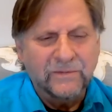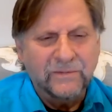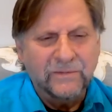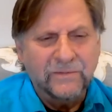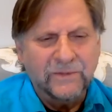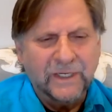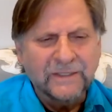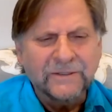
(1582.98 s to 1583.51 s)

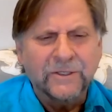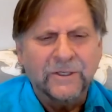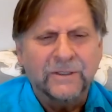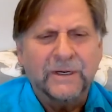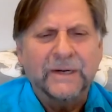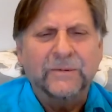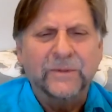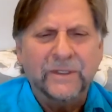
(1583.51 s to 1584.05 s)
Dr.
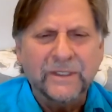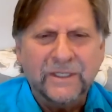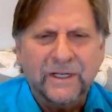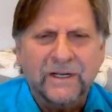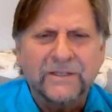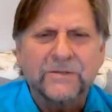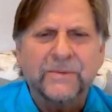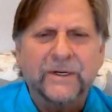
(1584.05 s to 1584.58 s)
Goldratt really
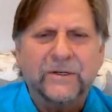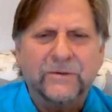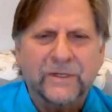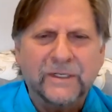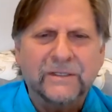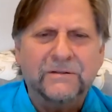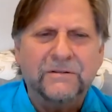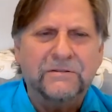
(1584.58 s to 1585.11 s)
talks about
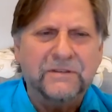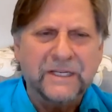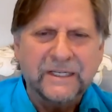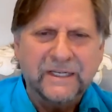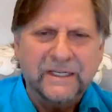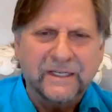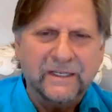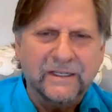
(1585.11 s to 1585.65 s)
critical
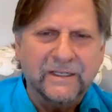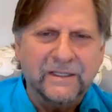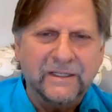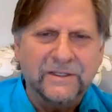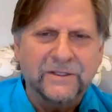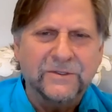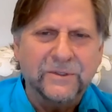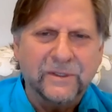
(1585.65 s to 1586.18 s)
thinking in
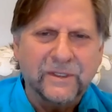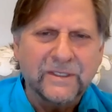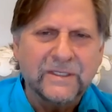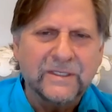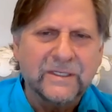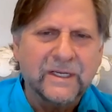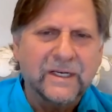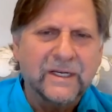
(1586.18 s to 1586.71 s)
The
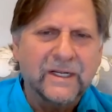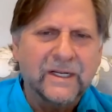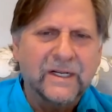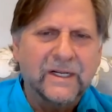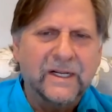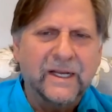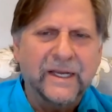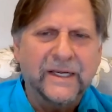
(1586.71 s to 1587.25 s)
Choice.
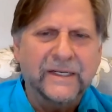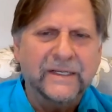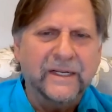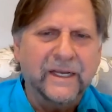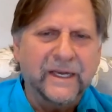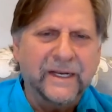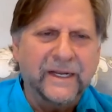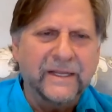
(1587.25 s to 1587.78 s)
And
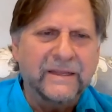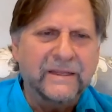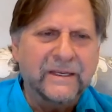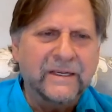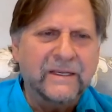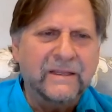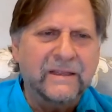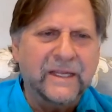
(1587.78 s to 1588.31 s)
I
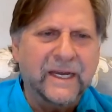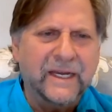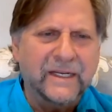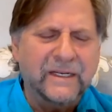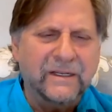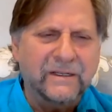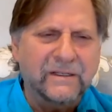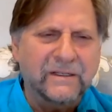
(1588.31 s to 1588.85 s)
think that
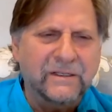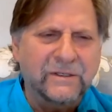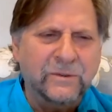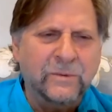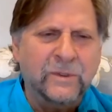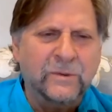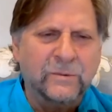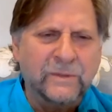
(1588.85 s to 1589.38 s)
you
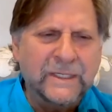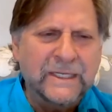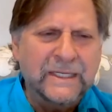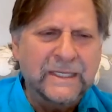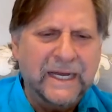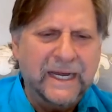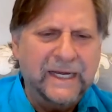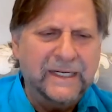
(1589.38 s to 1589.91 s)
will read
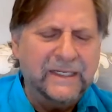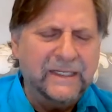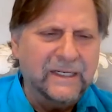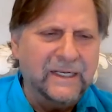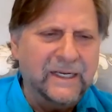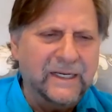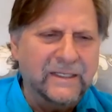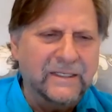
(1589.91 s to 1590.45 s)
that
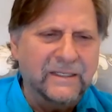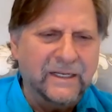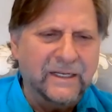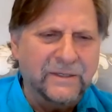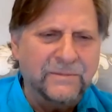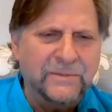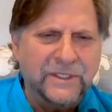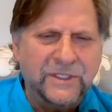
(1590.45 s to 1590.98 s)

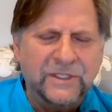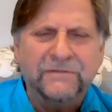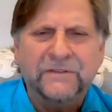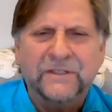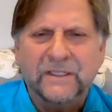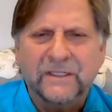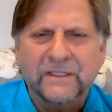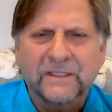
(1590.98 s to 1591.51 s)
and be
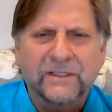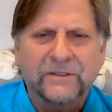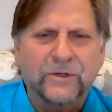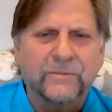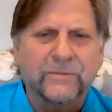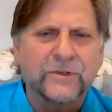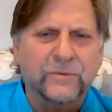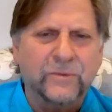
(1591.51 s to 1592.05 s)
shifted in
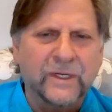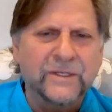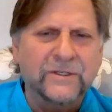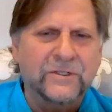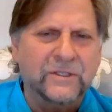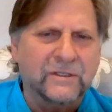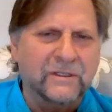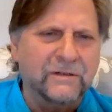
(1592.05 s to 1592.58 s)
terms of what you
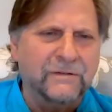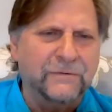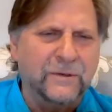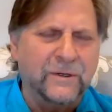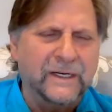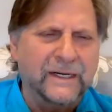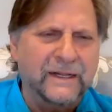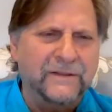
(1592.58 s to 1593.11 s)
should look for
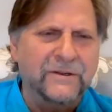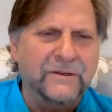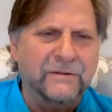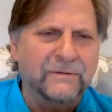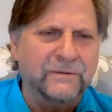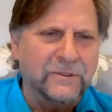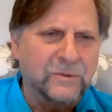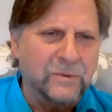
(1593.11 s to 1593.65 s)
and how the
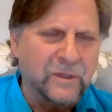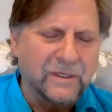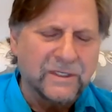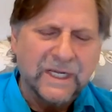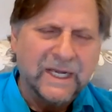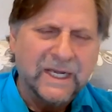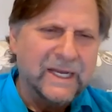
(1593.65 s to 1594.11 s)
universe works.